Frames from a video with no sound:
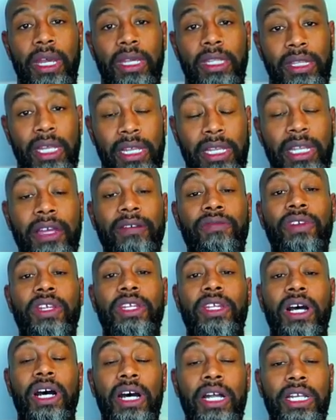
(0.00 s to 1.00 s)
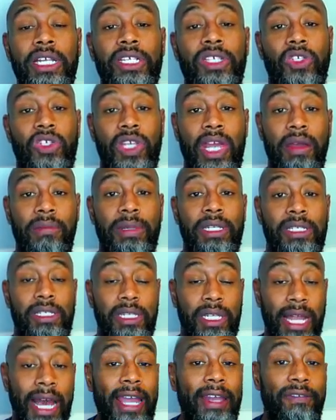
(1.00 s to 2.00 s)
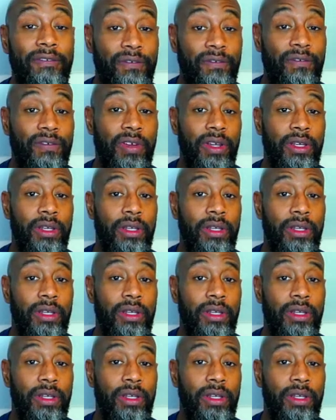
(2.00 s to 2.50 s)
They lived an unexamined life.